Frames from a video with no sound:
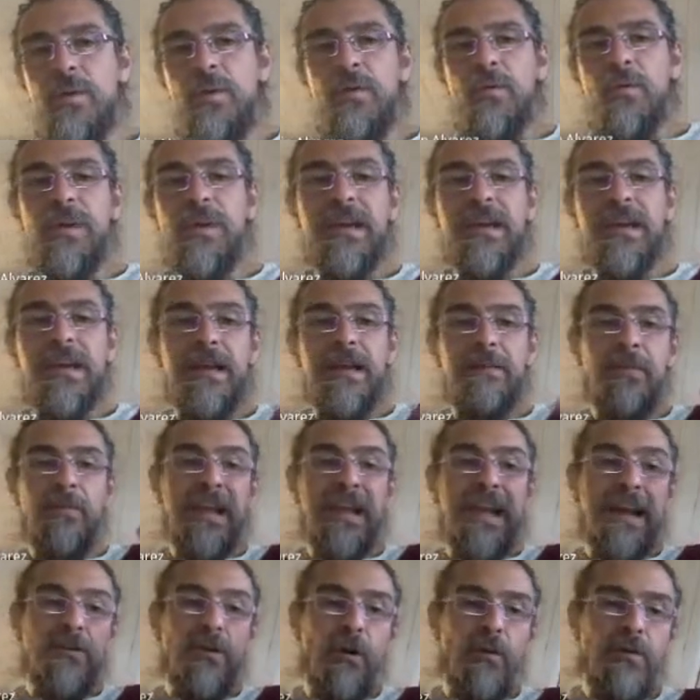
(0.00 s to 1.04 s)
we
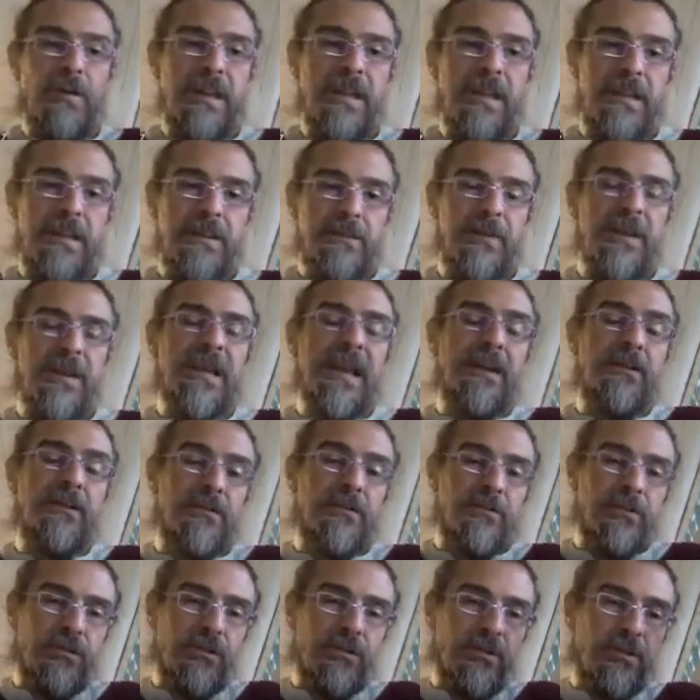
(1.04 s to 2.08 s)

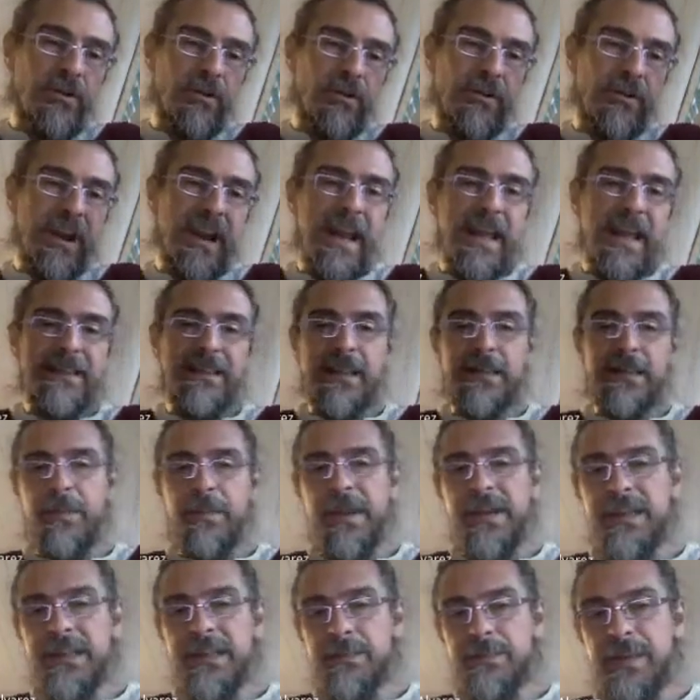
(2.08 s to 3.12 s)
can correlate as
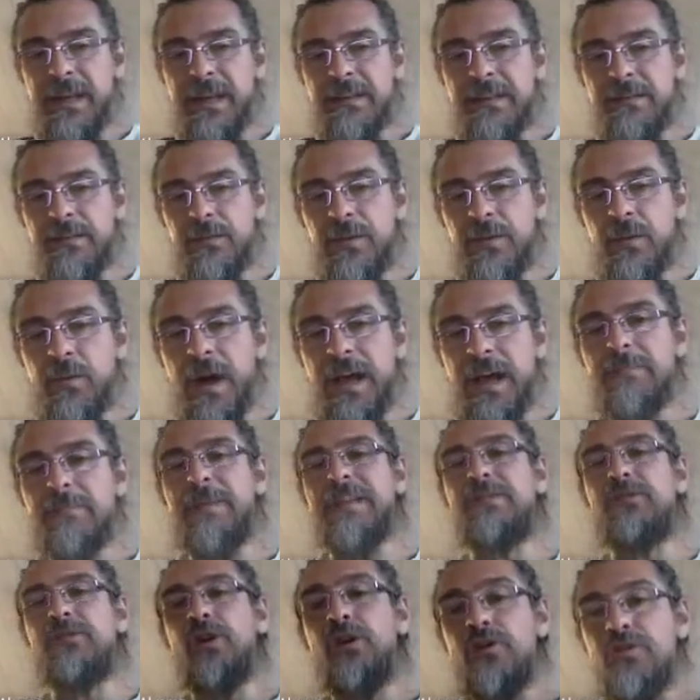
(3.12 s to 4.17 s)
many spins as we want,
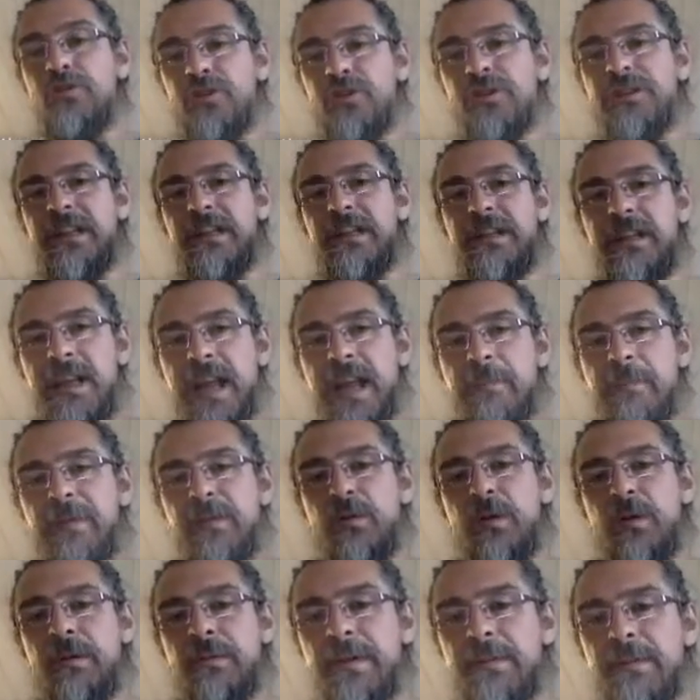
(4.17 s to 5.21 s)
but also the dynamic
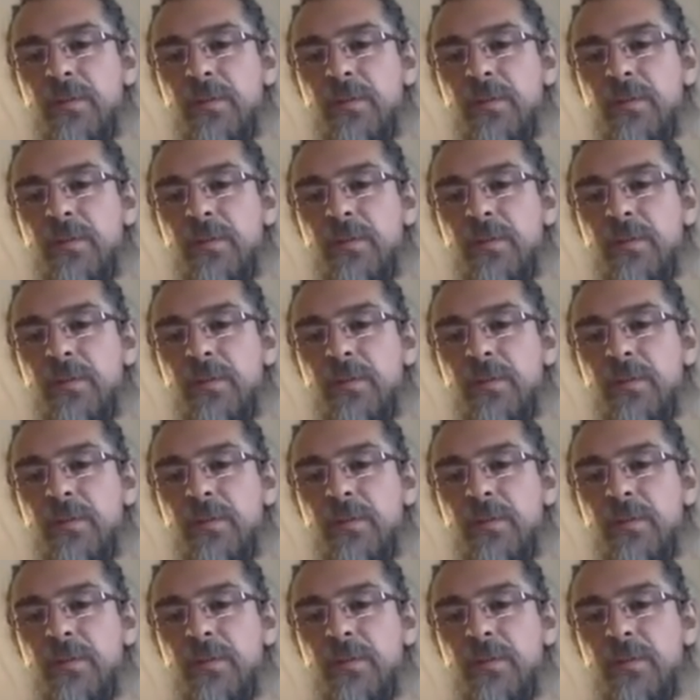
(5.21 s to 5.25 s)
will be